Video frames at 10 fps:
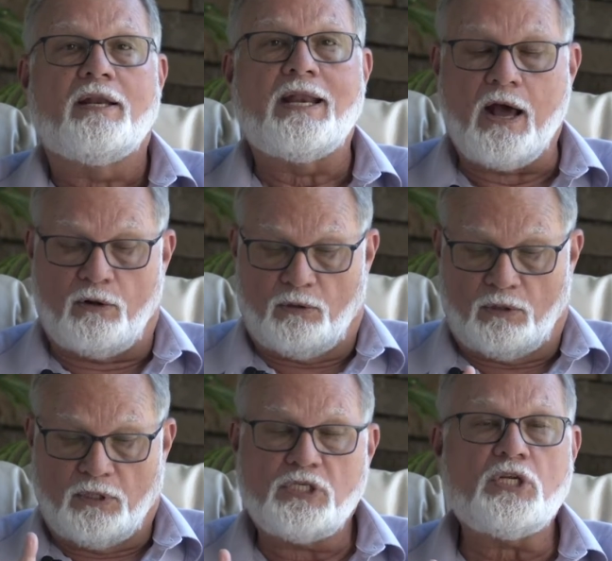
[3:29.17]
Now,
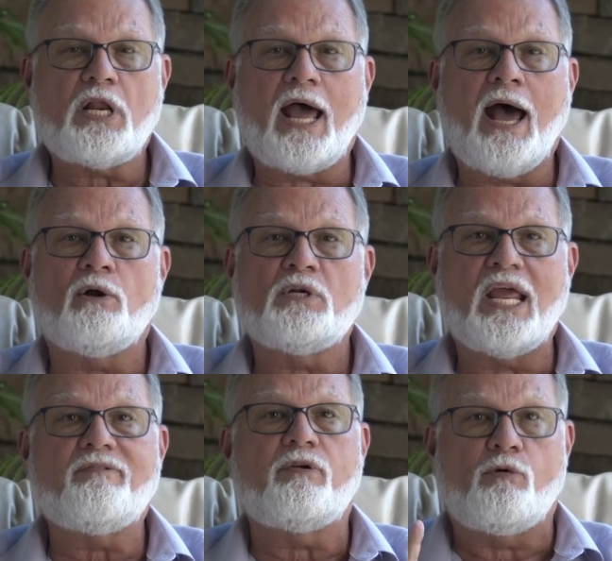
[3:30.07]
listen to how
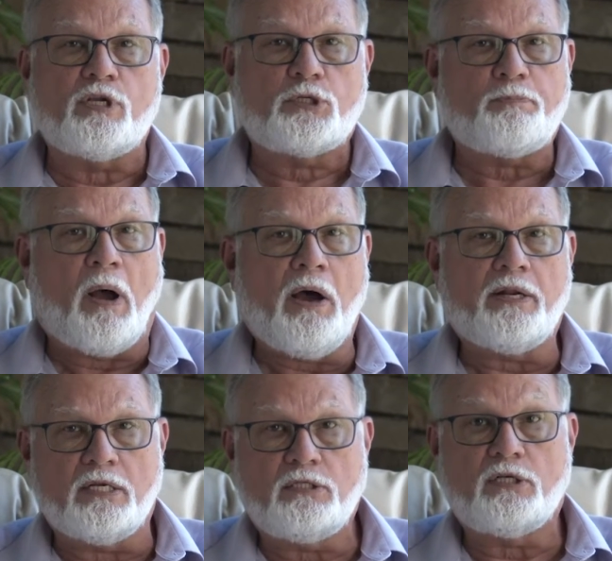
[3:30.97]
David
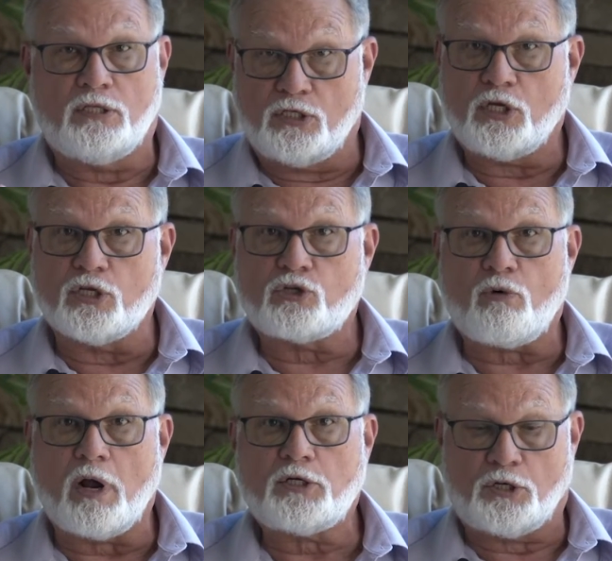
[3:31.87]
responded to this
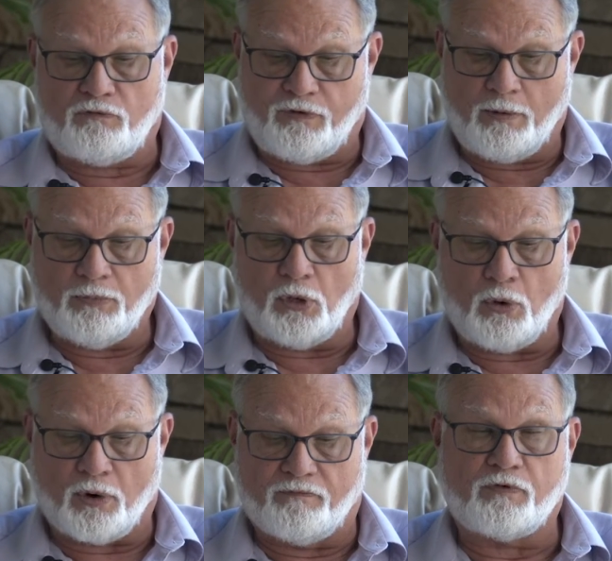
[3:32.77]
instruction from the
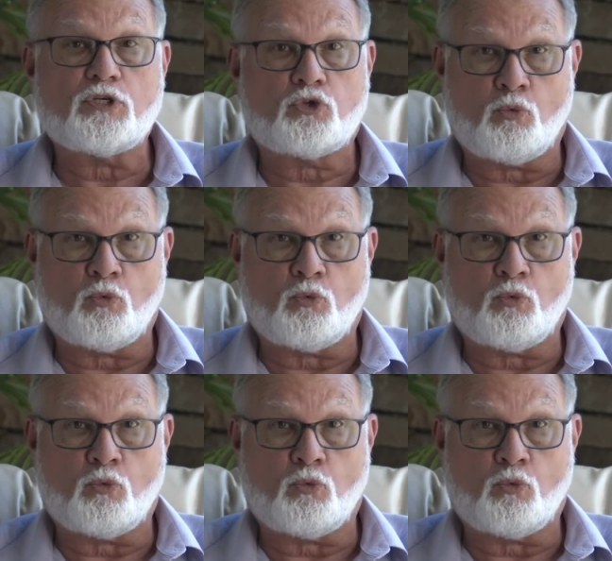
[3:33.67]
Lord. Verse